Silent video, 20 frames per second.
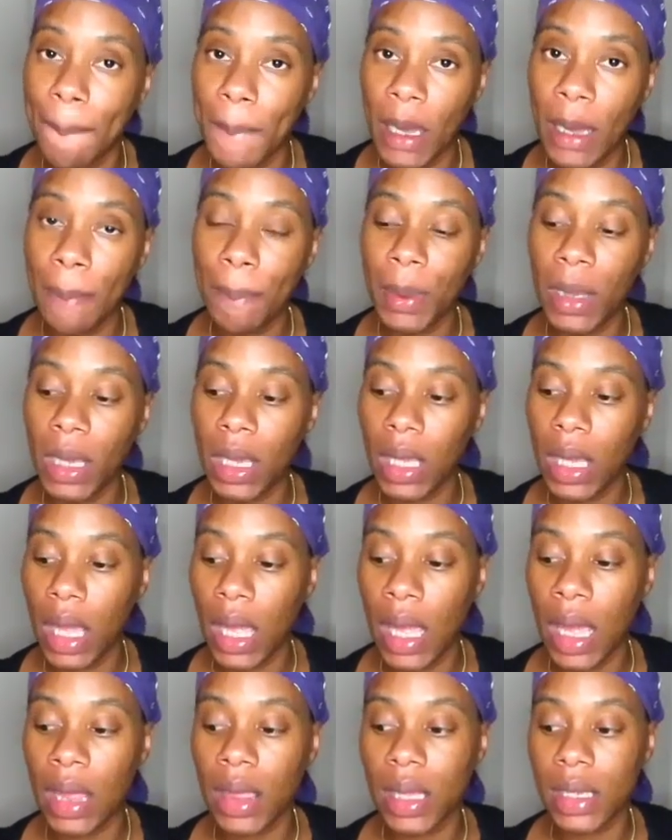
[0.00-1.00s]
pumping
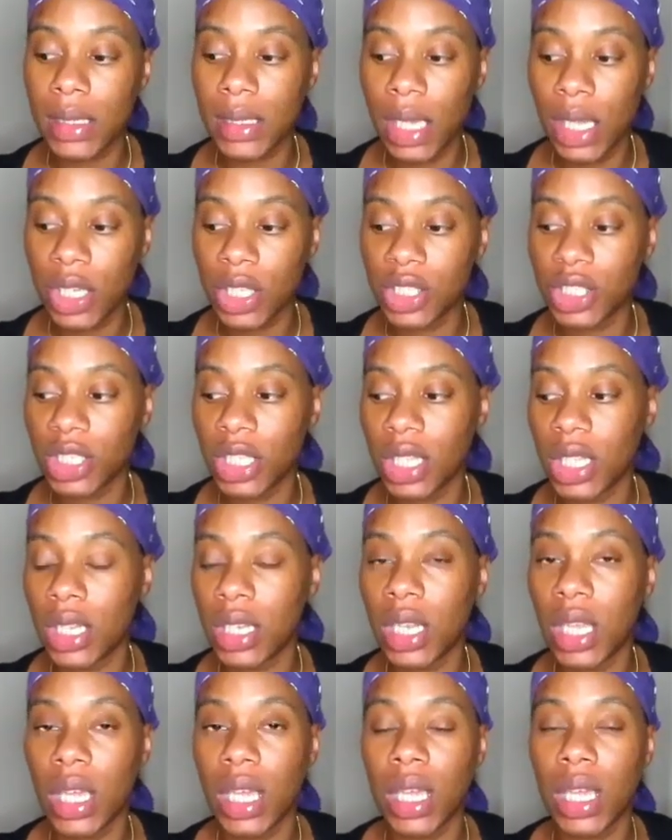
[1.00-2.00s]
and the
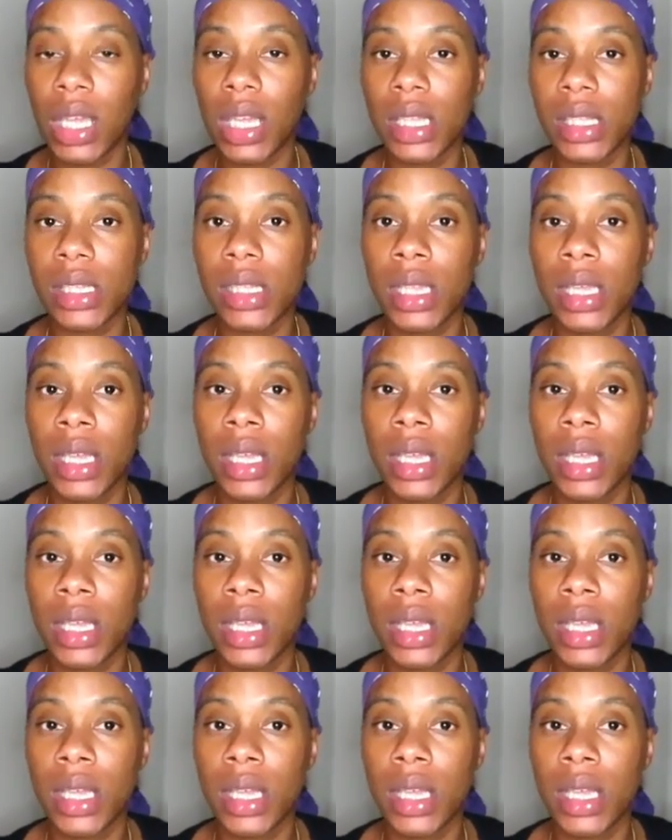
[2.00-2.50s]
suction, and